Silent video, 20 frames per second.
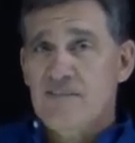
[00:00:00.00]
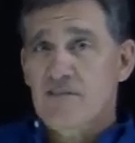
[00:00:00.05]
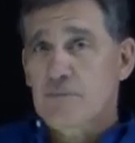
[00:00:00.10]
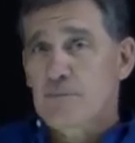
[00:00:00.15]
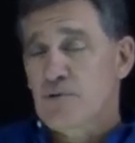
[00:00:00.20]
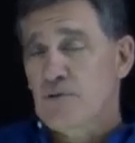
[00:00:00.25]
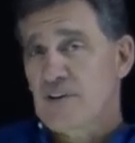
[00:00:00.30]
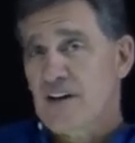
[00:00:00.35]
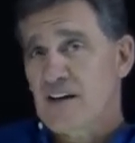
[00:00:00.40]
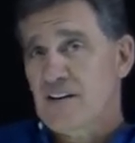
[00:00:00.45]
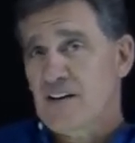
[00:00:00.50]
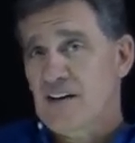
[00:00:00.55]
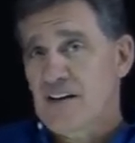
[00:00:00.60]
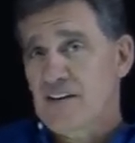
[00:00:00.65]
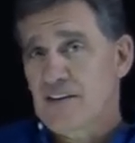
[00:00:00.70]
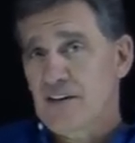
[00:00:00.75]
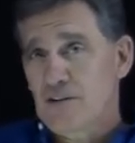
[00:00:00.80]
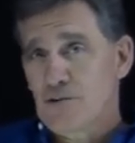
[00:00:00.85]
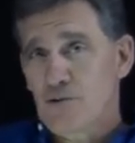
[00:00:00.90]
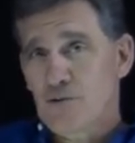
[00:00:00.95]
haven't put out
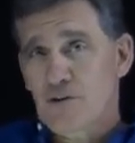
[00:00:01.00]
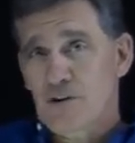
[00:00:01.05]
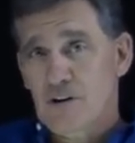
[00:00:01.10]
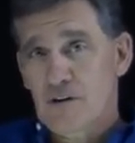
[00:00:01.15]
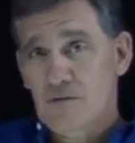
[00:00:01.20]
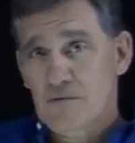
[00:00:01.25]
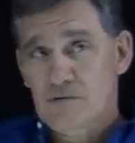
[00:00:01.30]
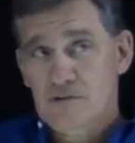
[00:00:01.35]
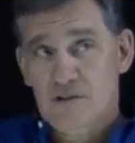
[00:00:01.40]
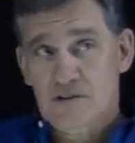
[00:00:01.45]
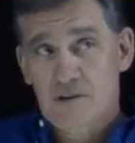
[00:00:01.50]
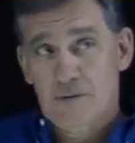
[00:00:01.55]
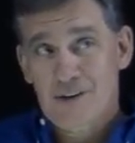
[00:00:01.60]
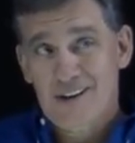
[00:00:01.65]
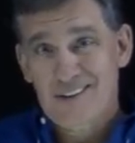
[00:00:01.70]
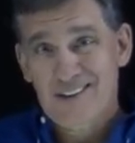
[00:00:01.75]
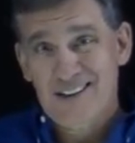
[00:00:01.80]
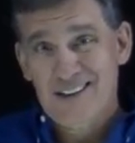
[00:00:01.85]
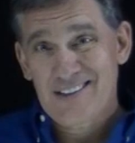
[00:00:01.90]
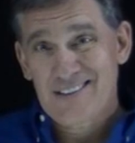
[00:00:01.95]
anything you could own since
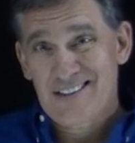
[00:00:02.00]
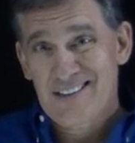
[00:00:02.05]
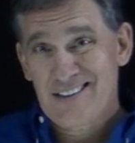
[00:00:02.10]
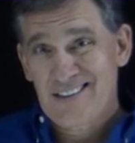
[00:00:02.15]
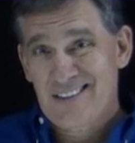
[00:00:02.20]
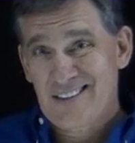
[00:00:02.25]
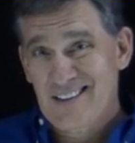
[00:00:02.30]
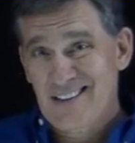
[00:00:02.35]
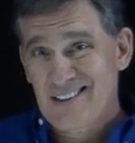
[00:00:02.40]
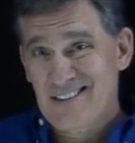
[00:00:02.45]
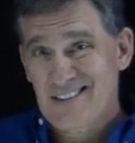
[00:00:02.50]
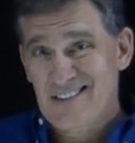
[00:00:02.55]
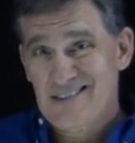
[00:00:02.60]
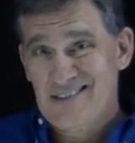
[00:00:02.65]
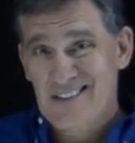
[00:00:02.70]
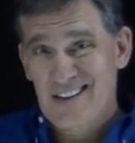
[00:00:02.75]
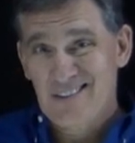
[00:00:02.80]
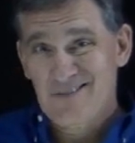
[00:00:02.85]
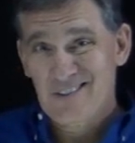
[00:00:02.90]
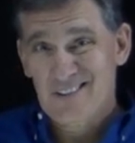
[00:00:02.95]
about
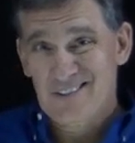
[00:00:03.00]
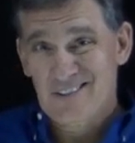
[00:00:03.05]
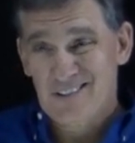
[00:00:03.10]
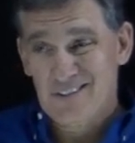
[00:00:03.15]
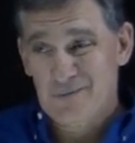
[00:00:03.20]
1997,